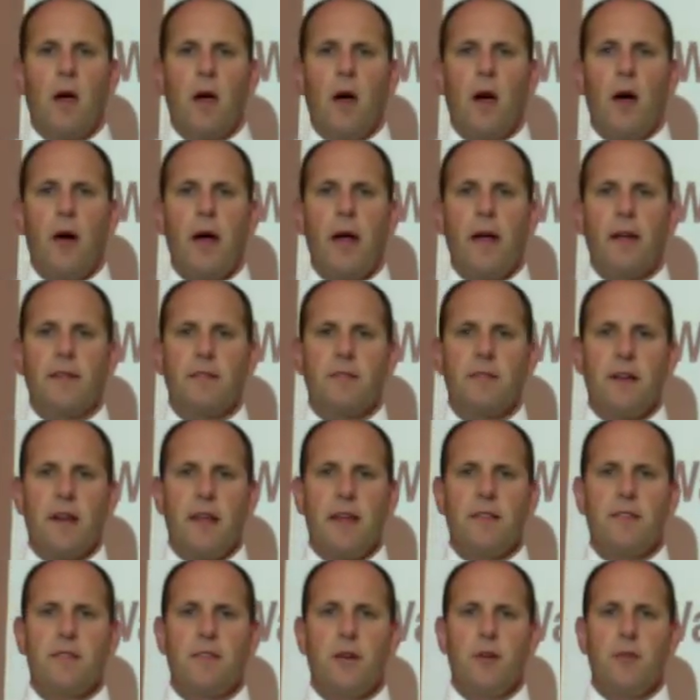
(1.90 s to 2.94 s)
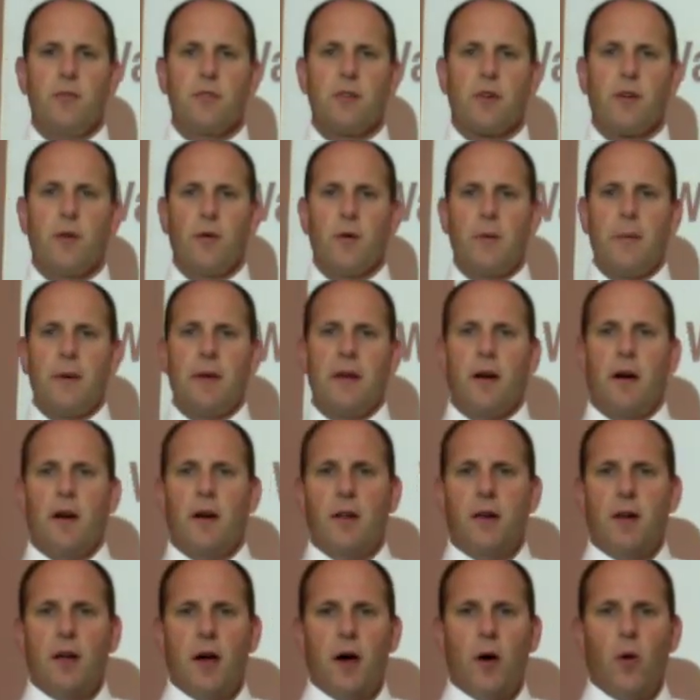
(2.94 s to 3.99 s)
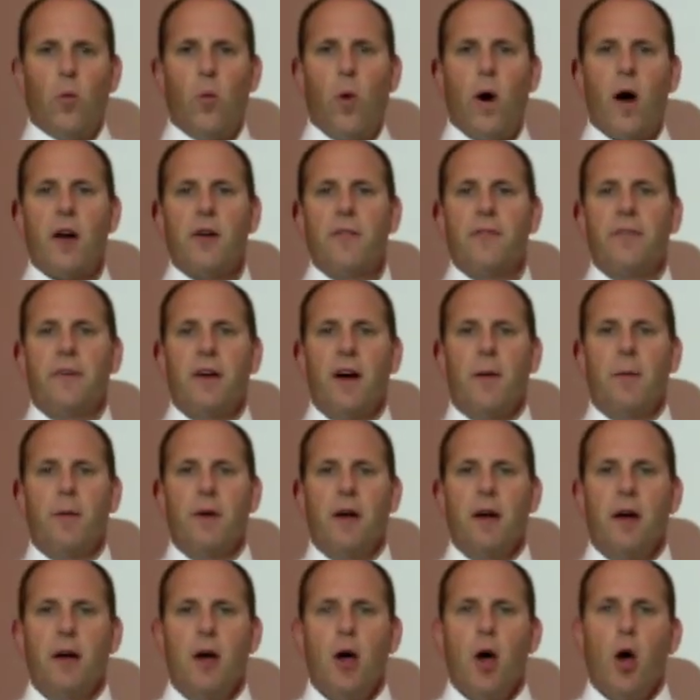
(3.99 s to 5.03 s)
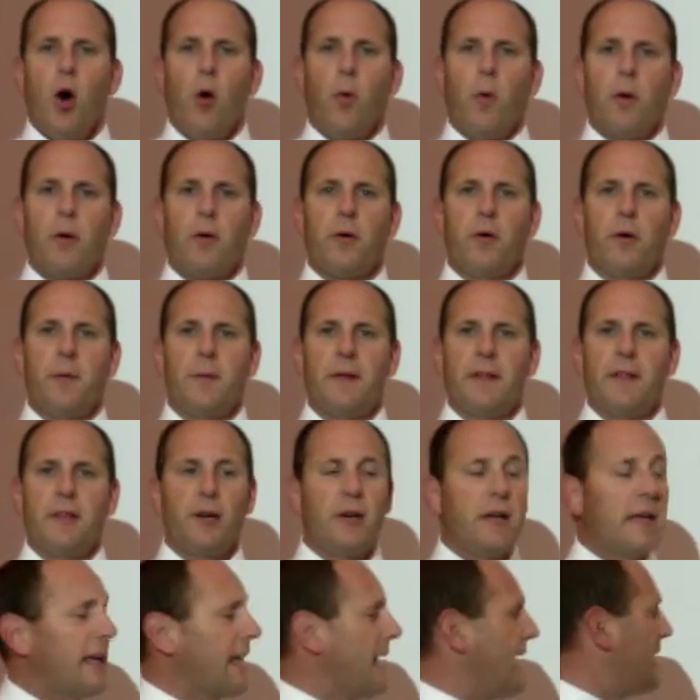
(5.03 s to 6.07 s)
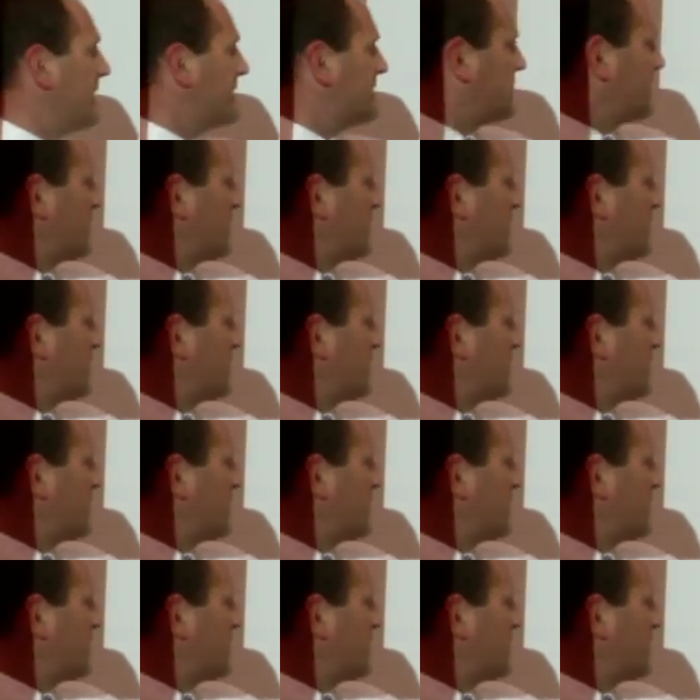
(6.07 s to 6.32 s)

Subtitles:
All right, today's notes are going to be on water phenomena. What we're going to be looking at